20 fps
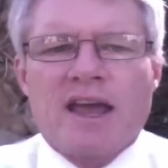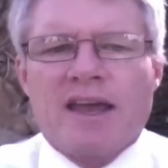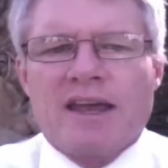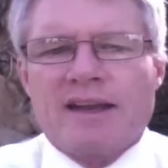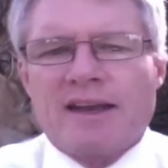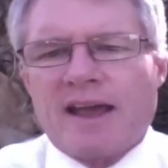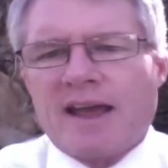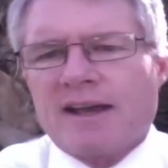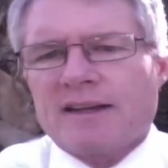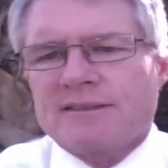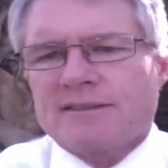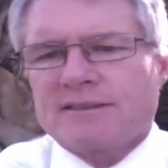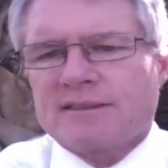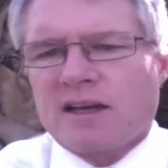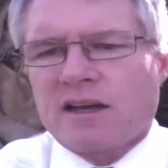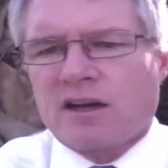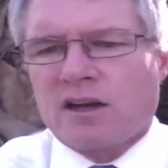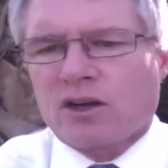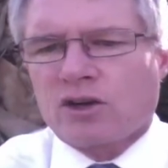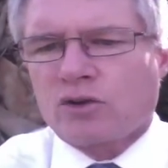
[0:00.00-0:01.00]
It has
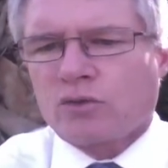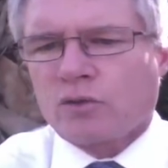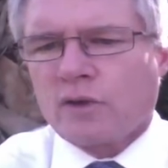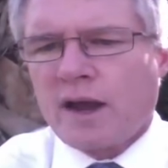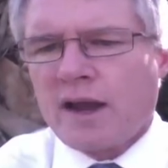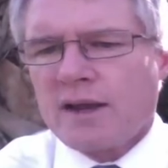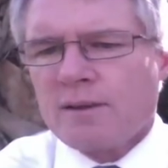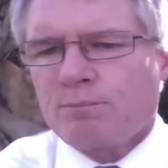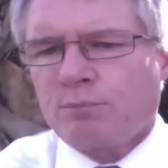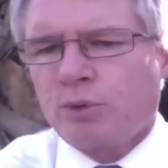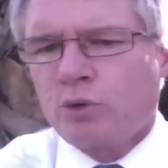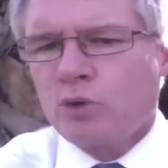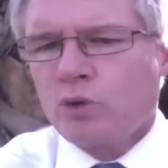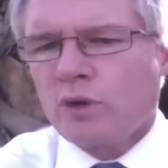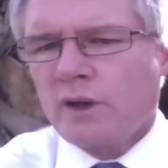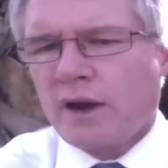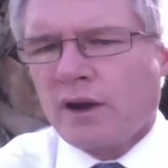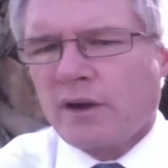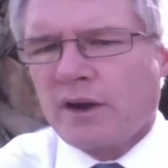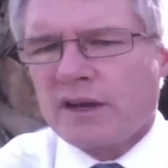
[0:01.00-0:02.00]
a great
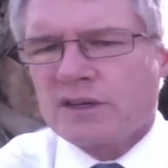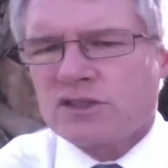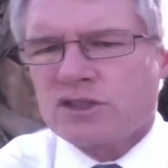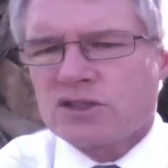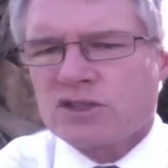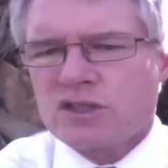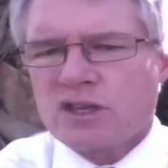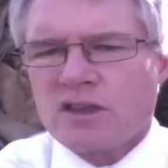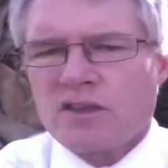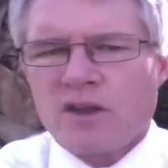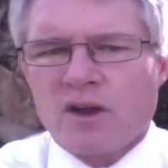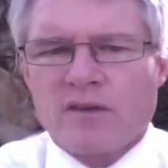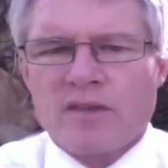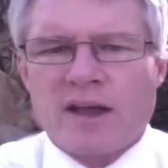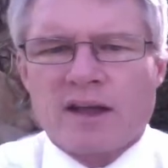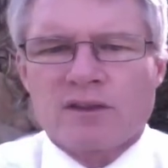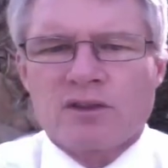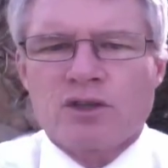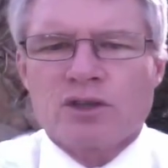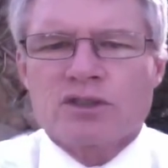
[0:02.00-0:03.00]
pool area, as you see there,
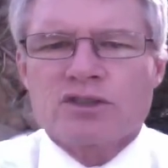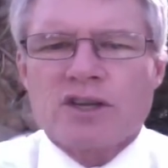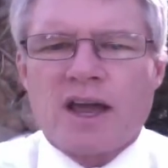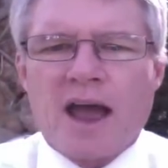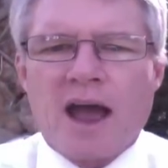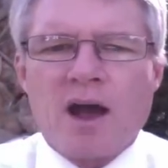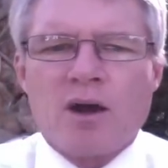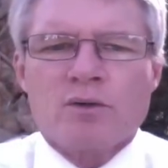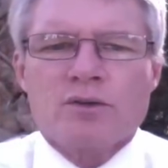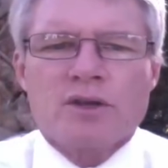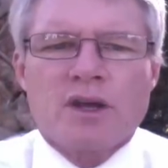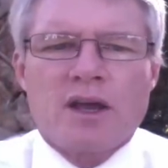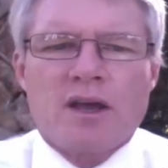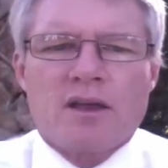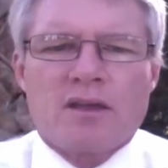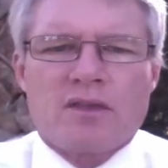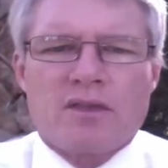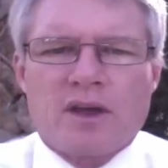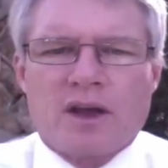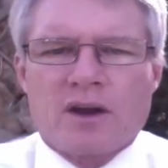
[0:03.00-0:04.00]
that looks out
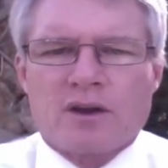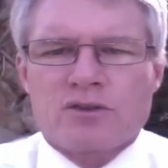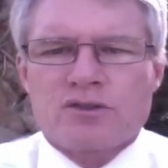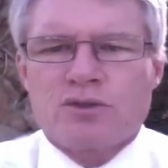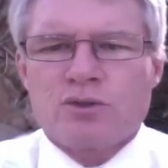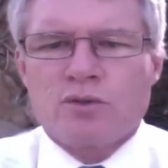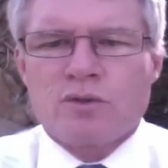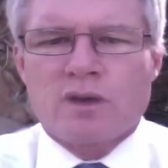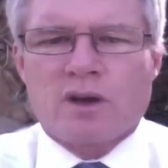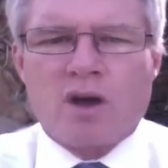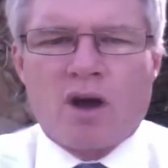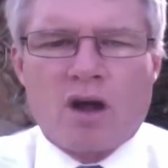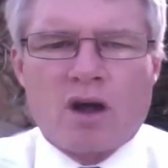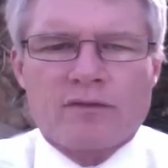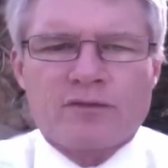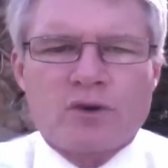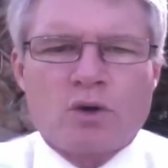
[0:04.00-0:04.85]
there to the golf